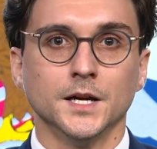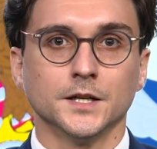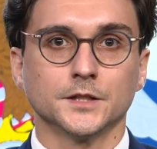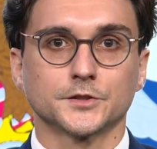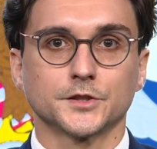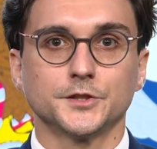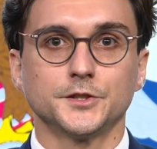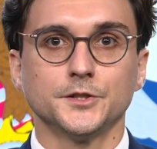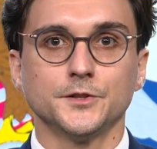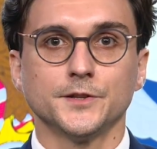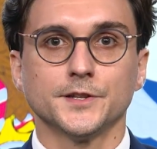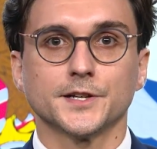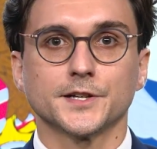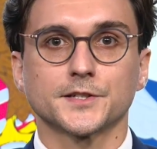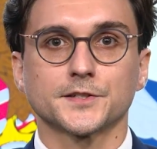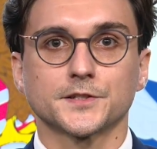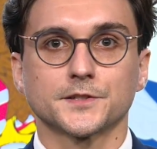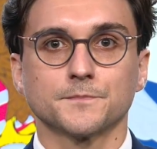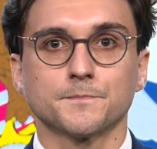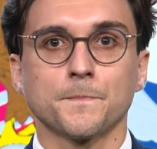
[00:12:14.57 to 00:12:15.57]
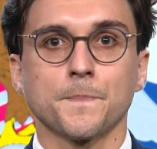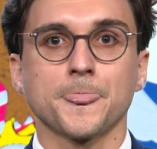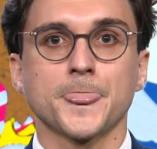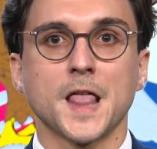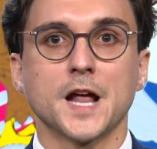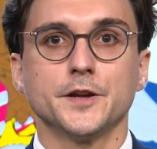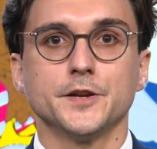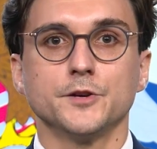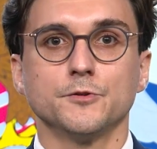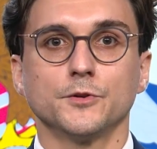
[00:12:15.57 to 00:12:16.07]
To do this,
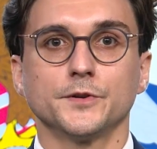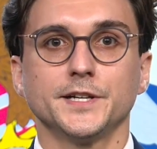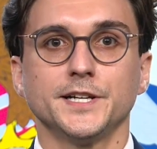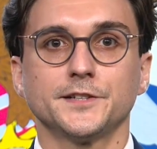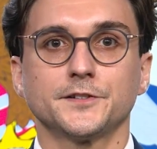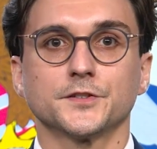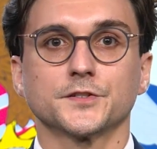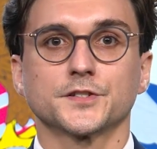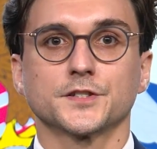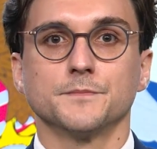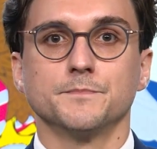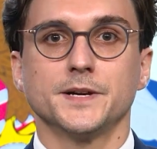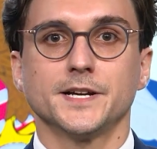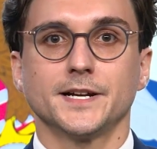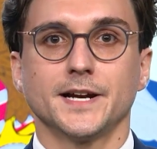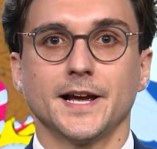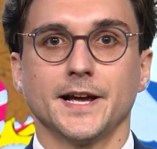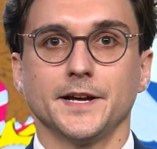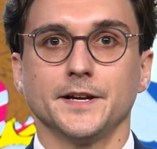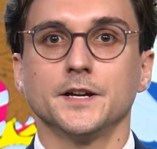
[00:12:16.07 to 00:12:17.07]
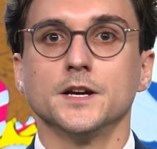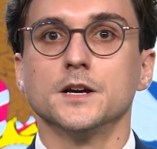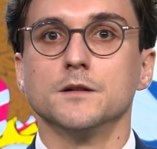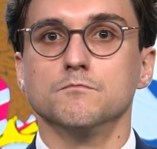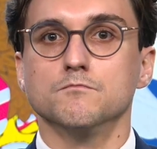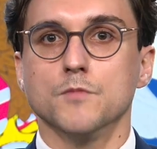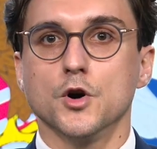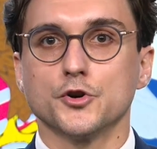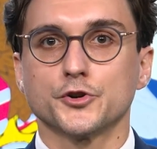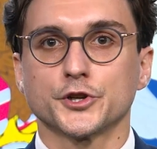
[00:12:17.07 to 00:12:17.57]
you will need to submit a
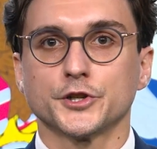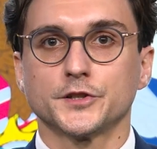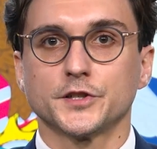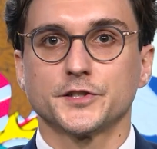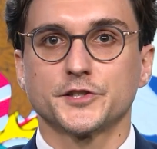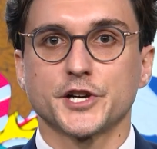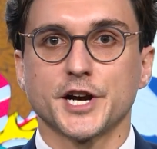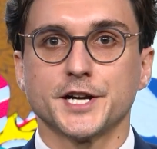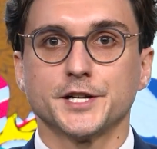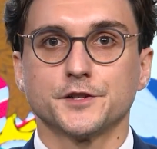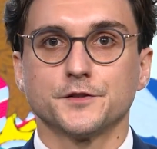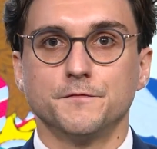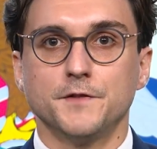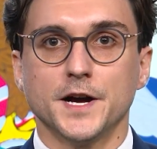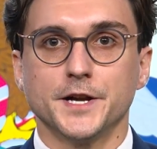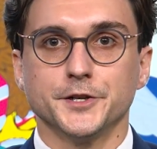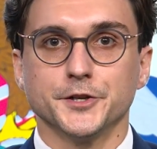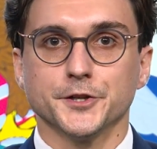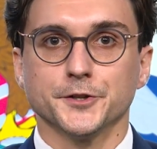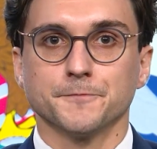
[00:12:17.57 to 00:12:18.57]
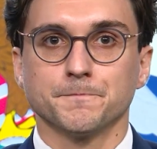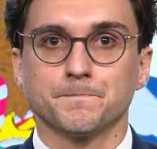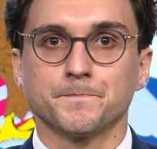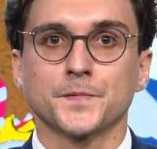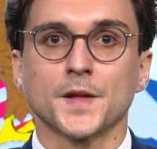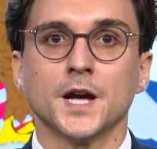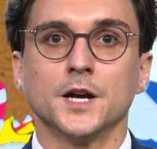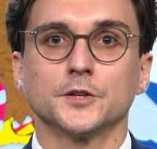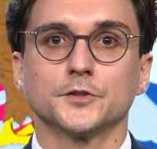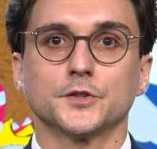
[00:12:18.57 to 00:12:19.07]
motion to change venue
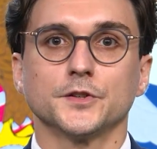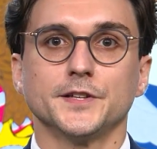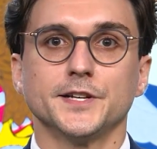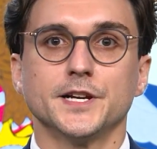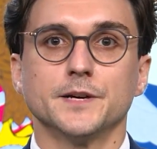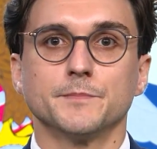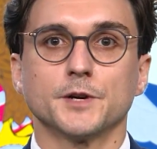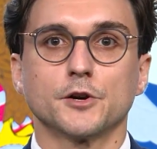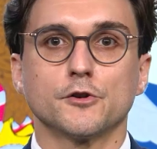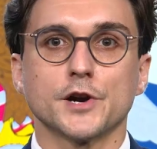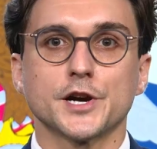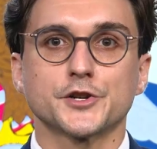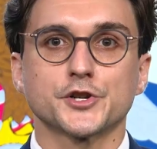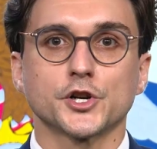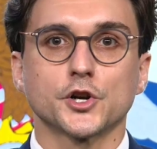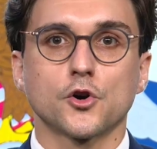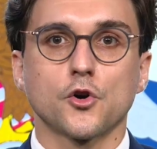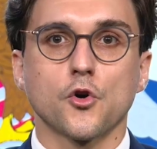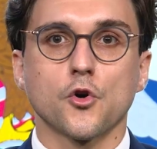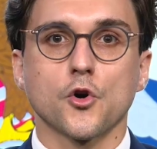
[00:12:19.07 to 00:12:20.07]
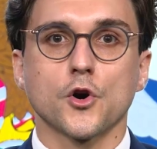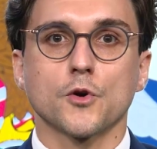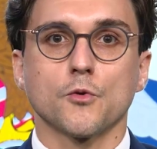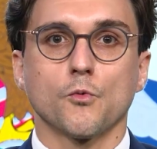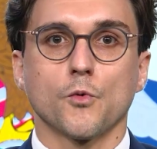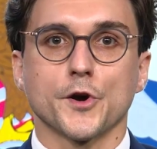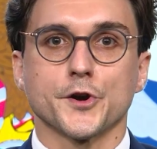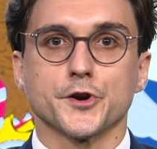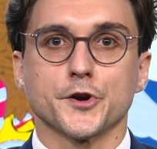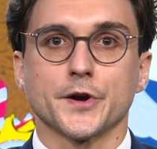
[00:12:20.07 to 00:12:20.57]
to the immigration court
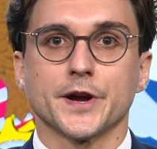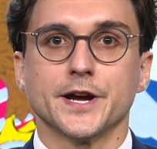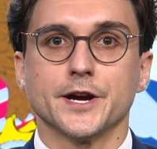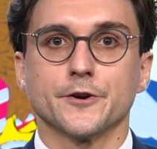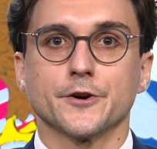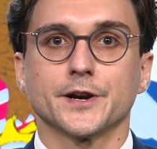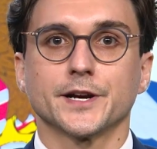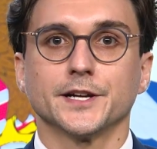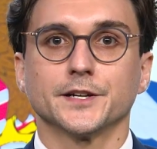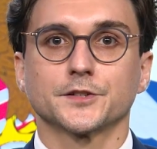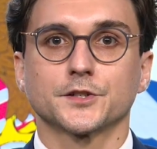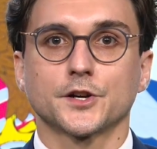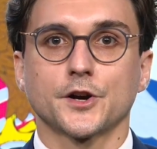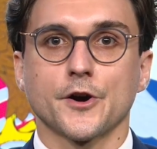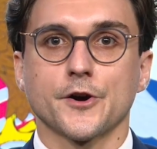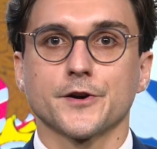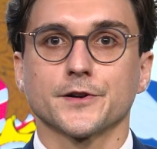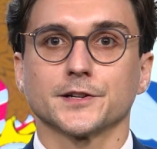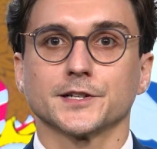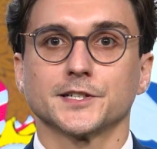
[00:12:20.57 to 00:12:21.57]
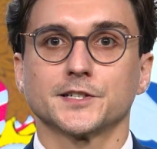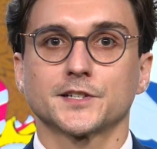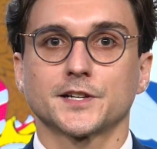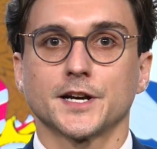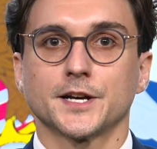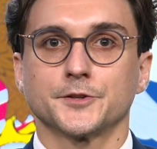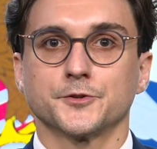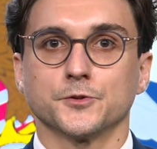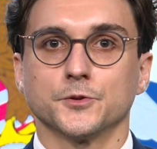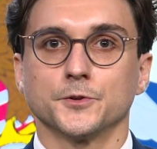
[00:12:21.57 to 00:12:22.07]
where your hearing is currently
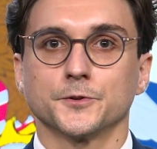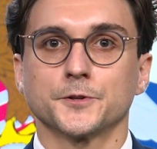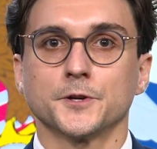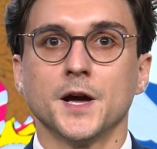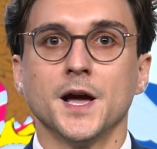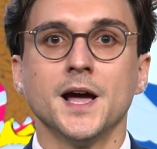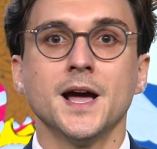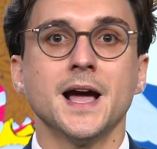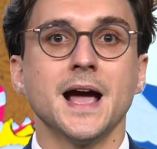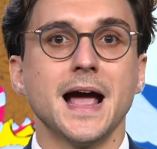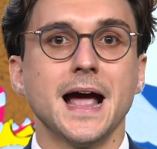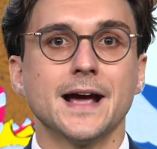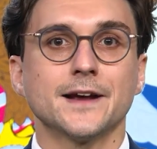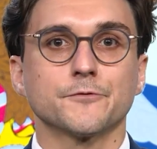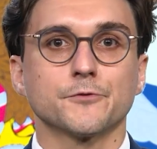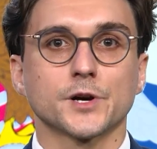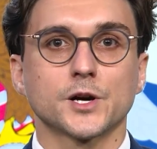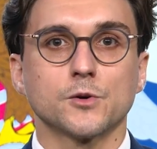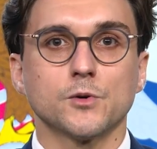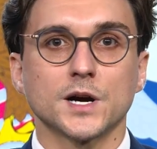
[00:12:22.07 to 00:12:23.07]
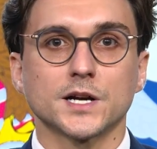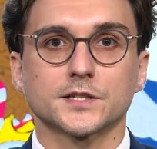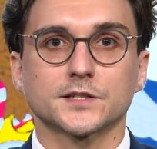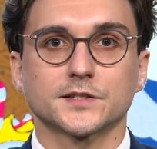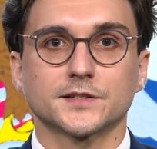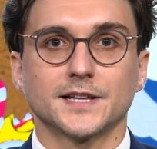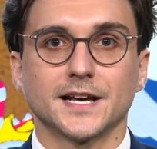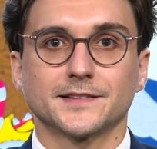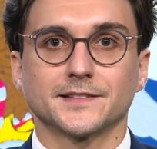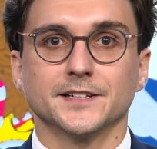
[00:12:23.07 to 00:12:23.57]
scheduled and
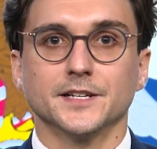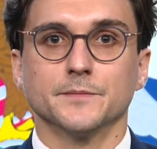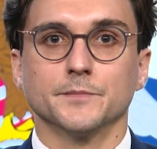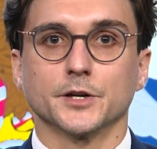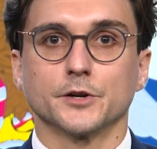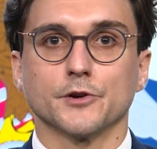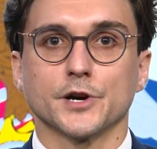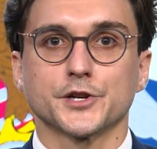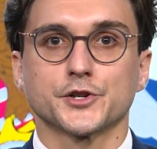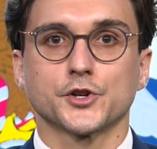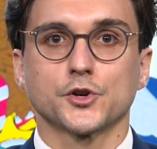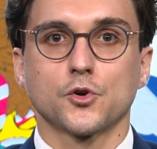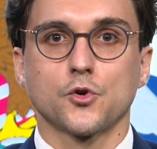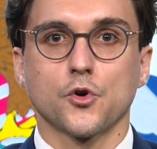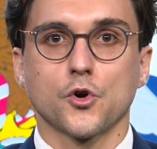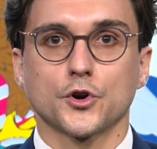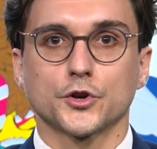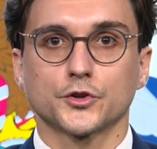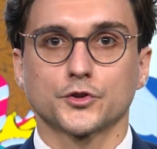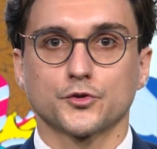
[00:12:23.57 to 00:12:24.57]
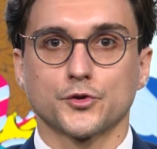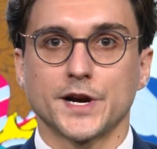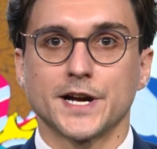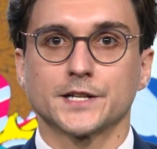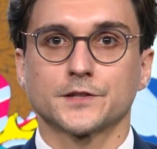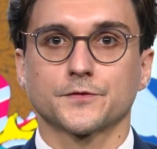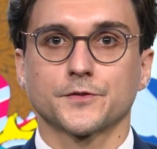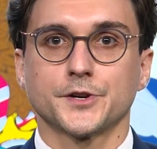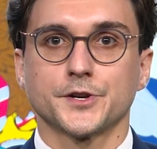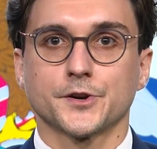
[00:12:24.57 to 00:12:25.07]
request that the immigration court
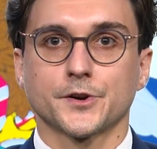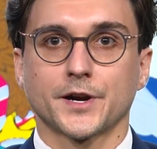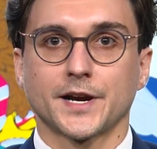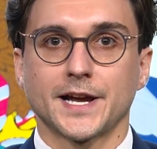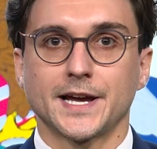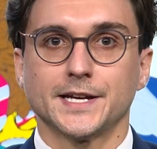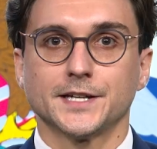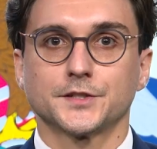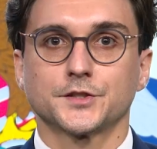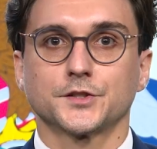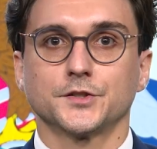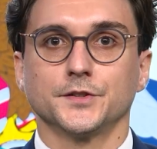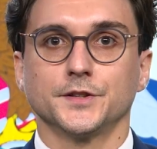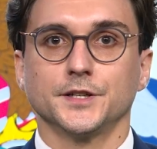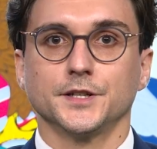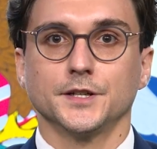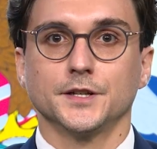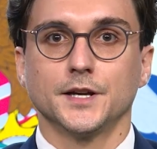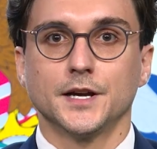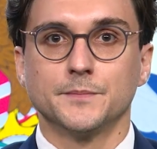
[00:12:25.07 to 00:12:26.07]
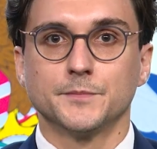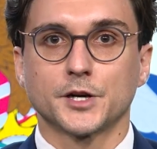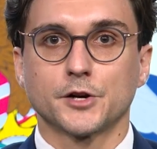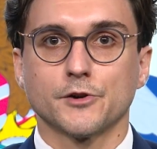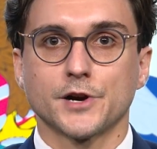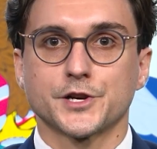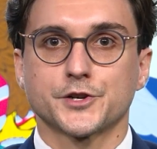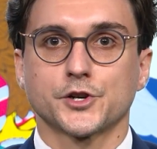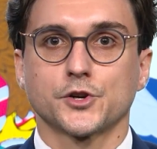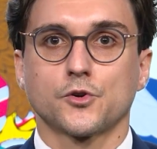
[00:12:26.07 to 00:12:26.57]
transfer your case to the
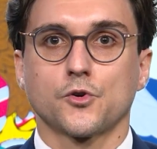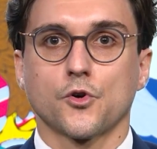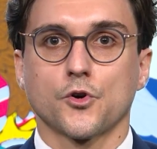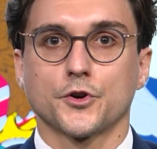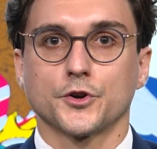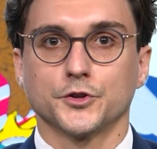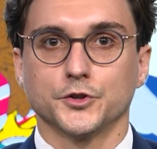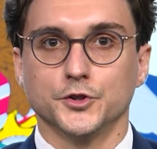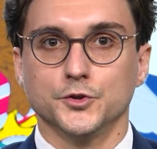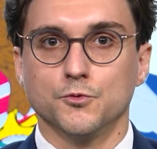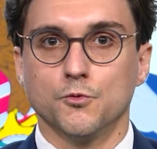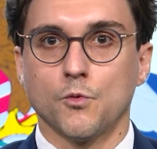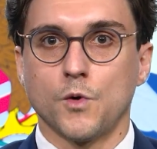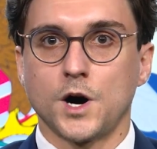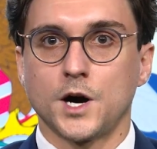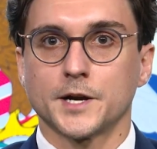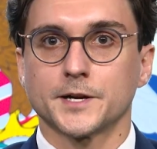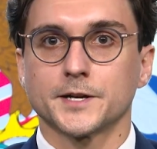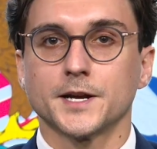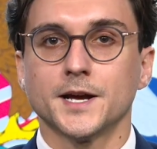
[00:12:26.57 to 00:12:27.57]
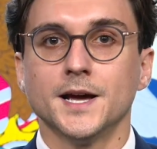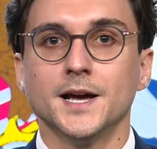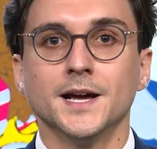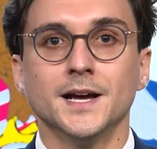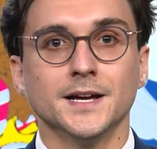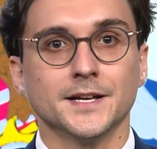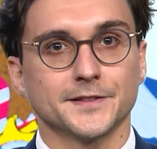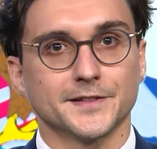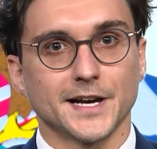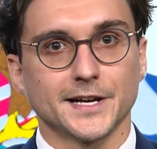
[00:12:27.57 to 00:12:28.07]
immigration court you want
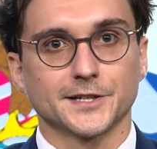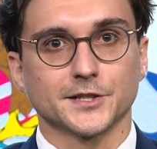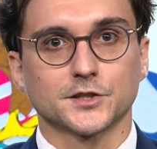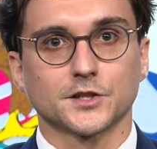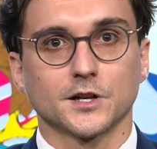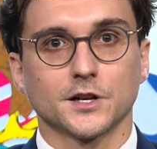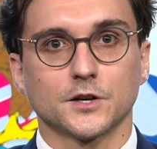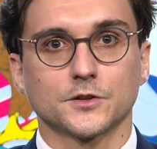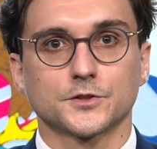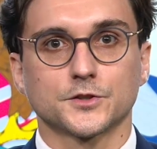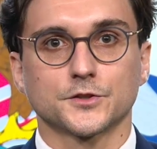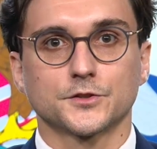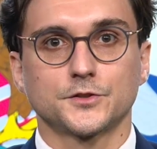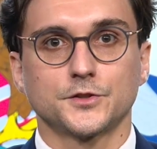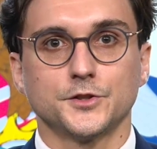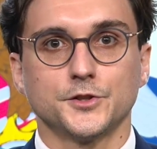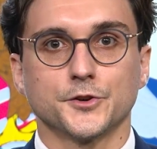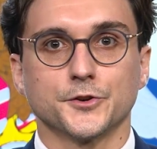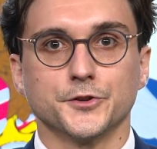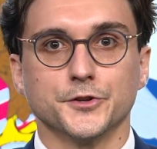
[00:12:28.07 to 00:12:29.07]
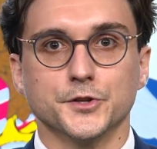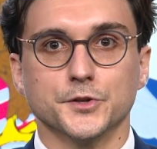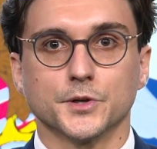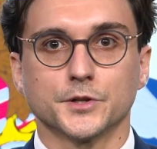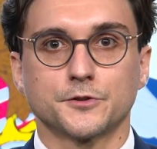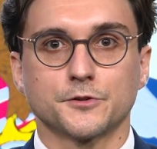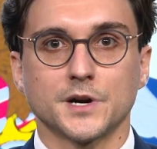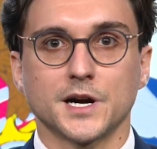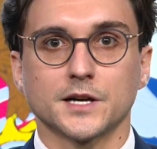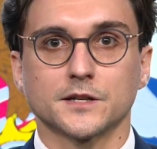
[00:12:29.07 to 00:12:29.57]
that is closer to your new
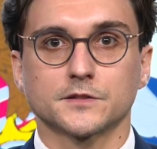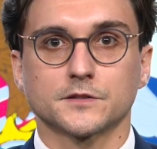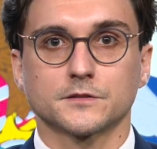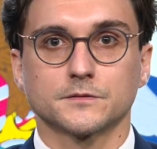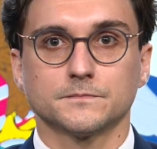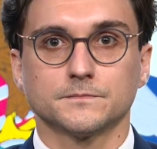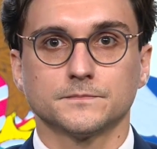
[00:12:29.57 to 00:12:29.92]
address.